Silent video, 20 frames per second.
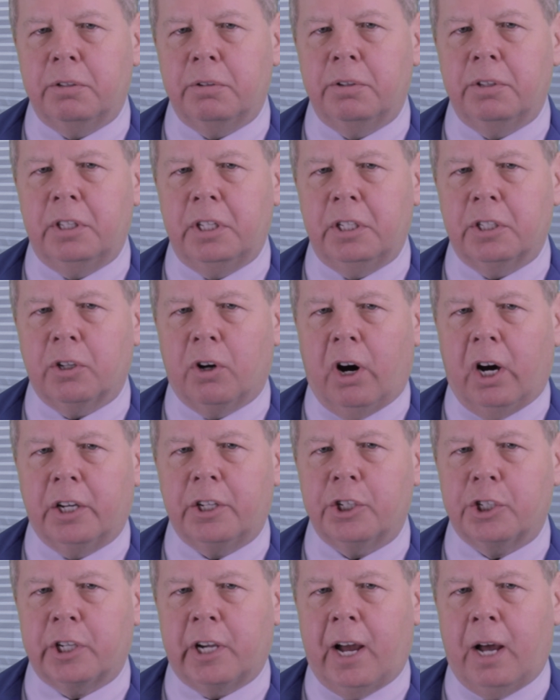to these
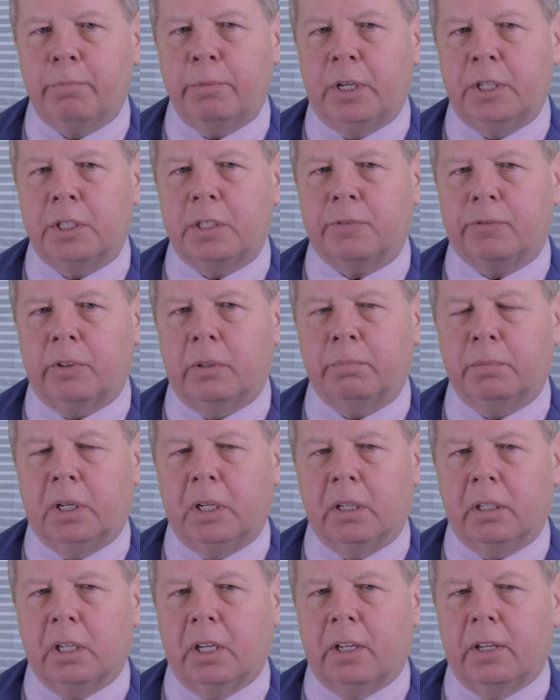hawkish comments
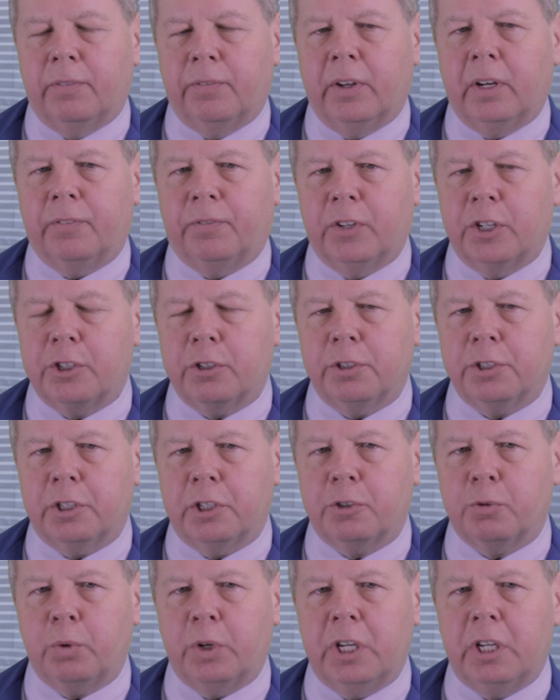from Fed officials
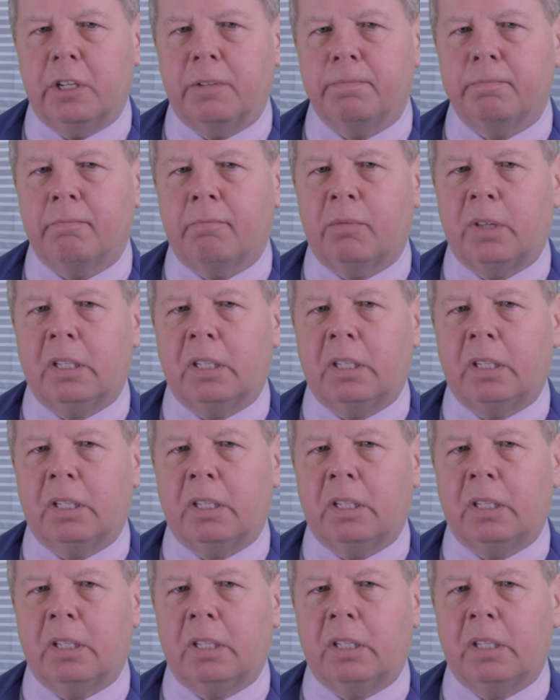this week.